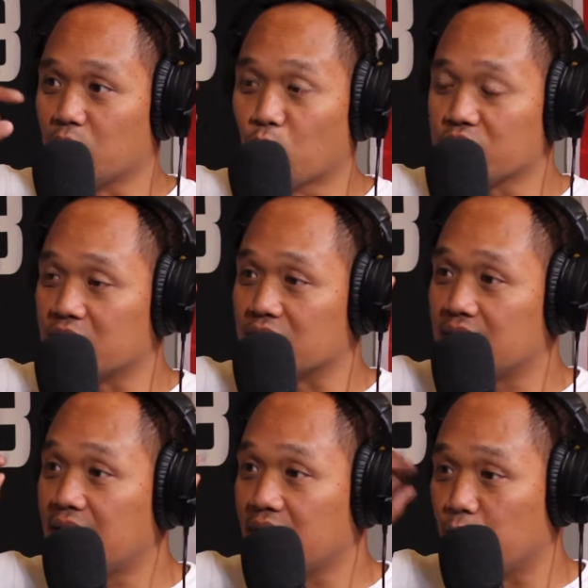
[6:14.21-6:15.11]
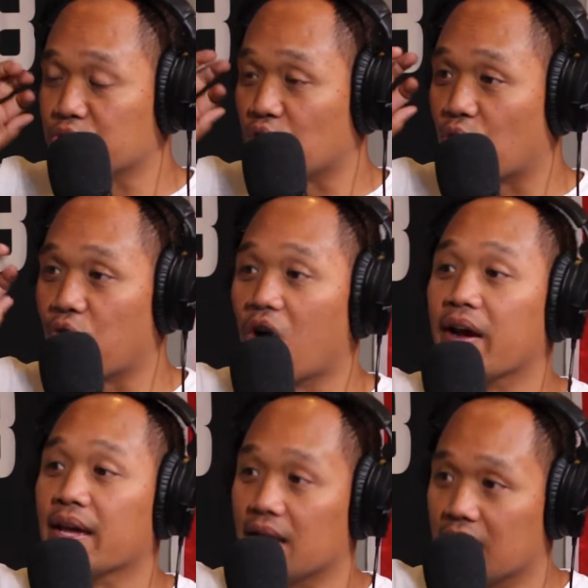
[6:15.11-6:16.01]
He wasn't
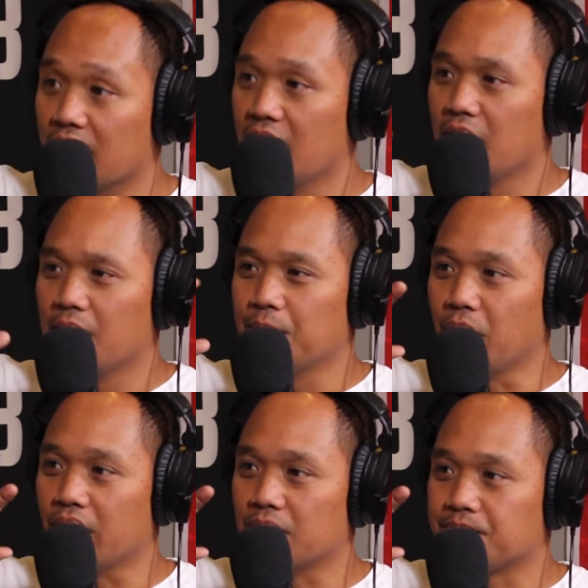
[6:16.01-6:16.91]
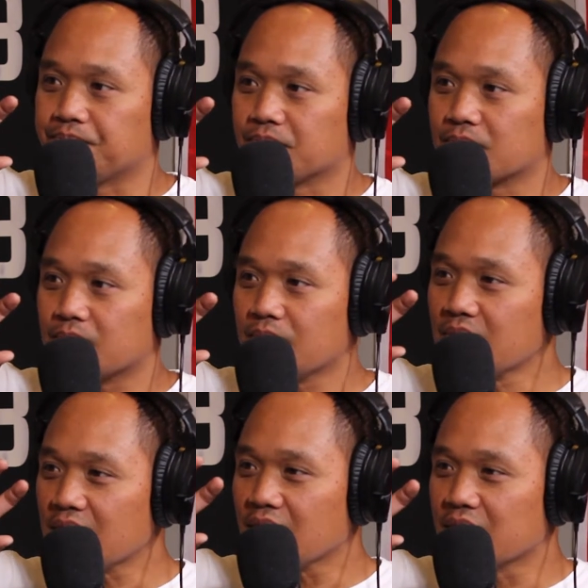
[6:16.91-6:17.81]
crying, but
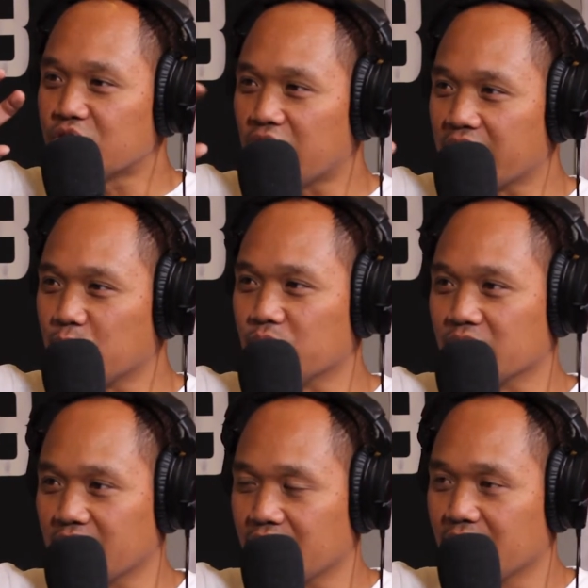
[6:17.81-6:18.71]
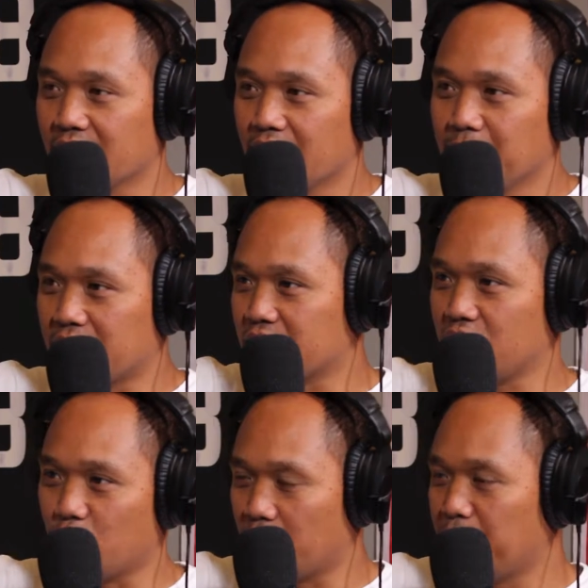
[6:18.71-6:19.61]
genuinely, because
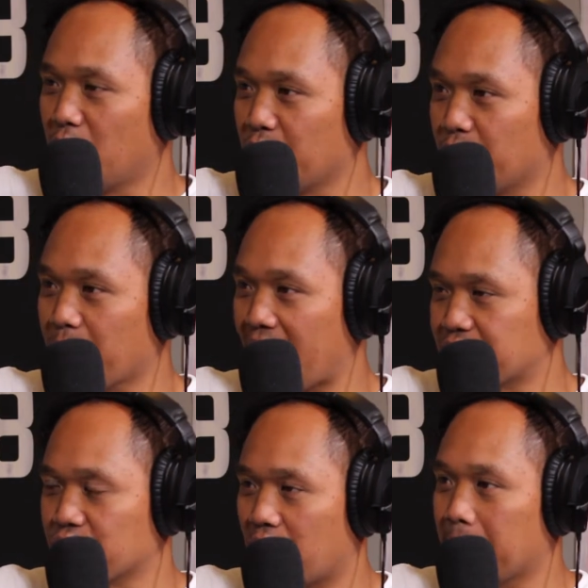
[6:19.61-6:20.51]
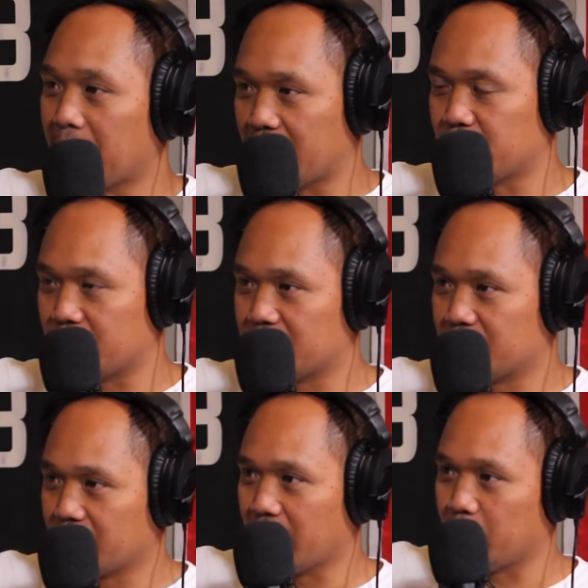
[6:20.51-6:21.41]
we're both mass comm
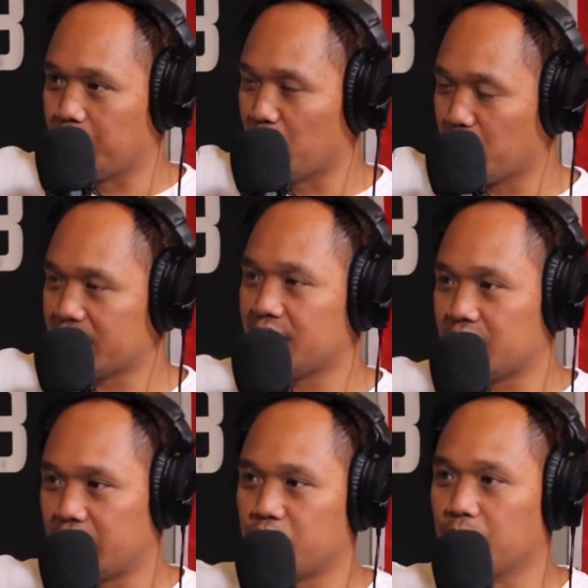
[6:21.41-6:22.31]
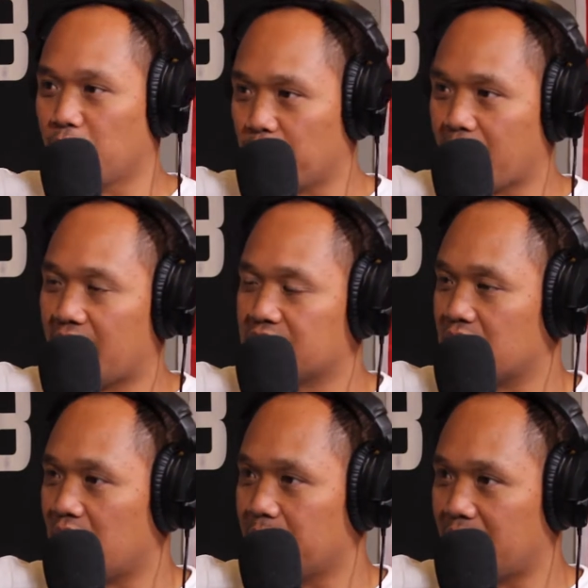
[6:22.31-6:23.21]
majors. Okay, We both went to ETSU, both mass
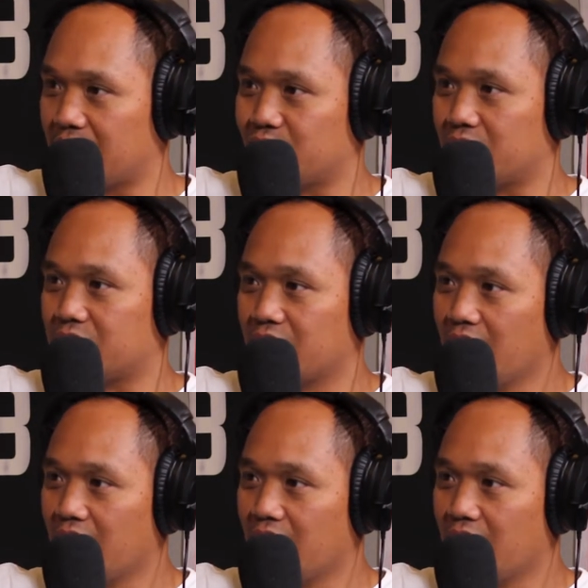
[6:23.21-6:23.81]
comm majors.